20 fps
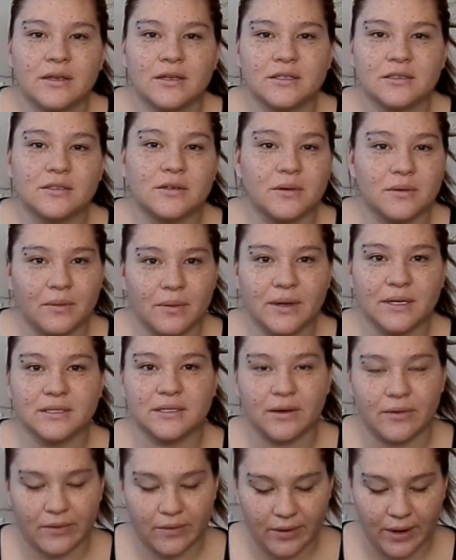So it works
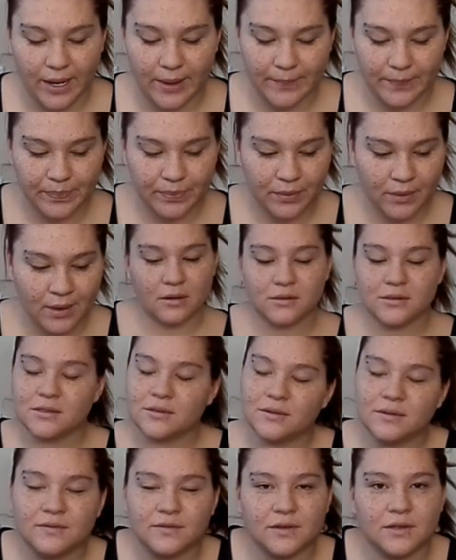out great. Also,
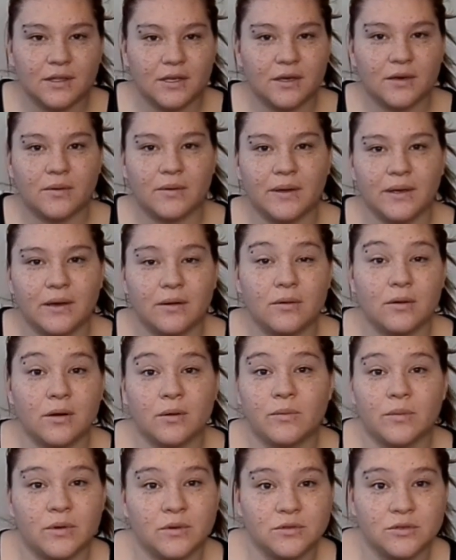if you're like going out on
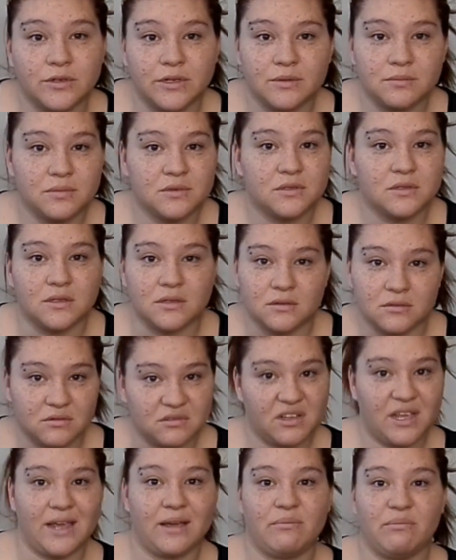road trips and
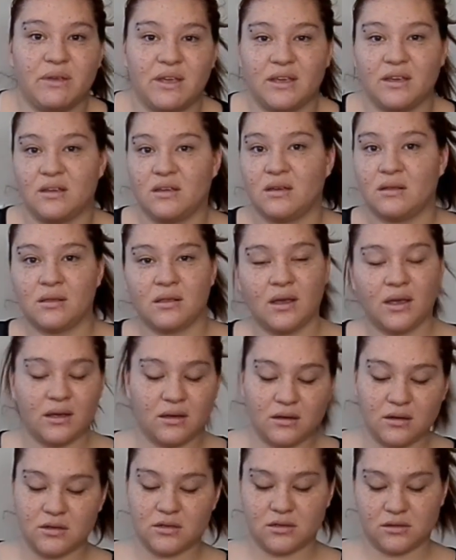camping and like
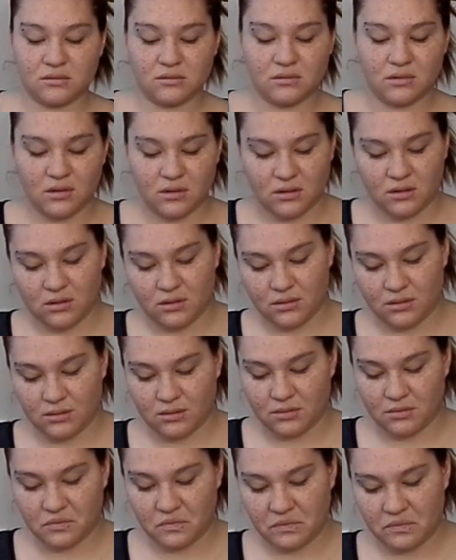you're just
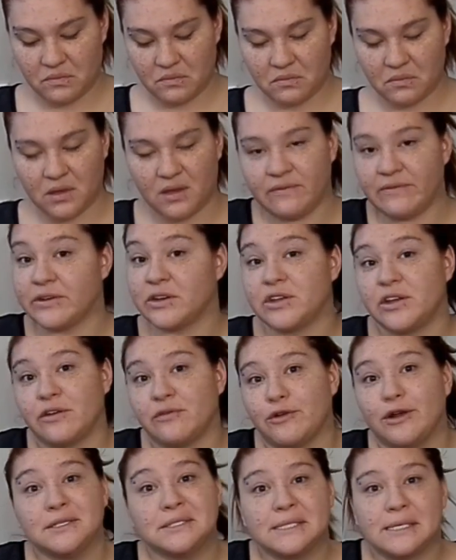even to your
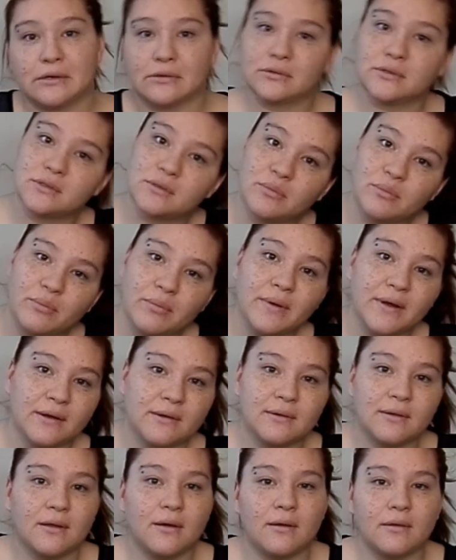friend's house, bring it
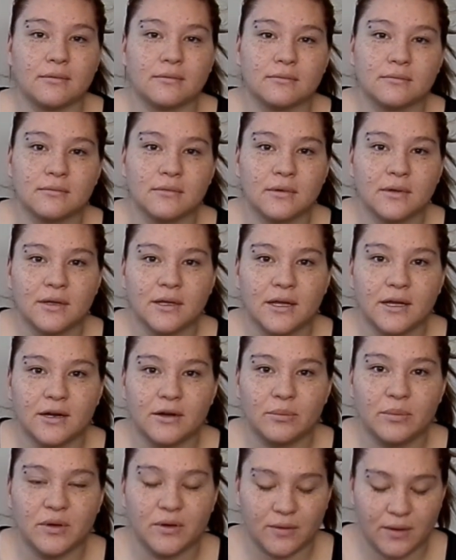along. It'll
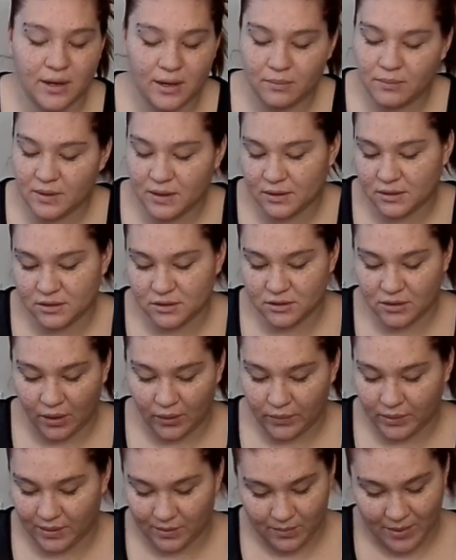be great because you
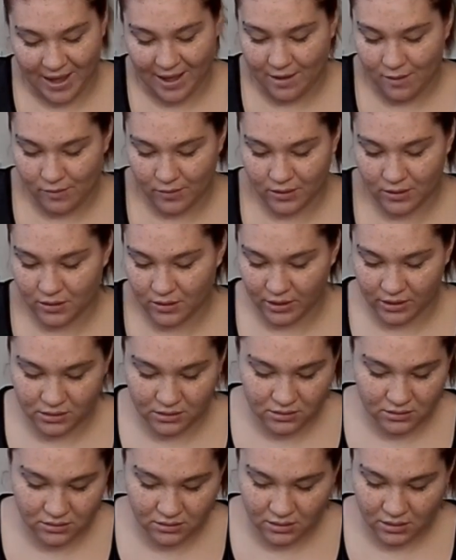don't need power.
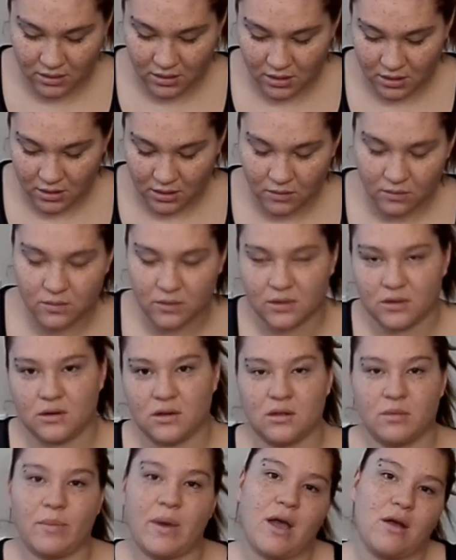Well, you
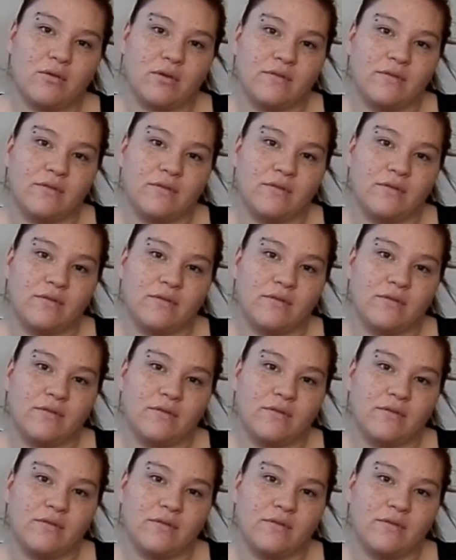need the power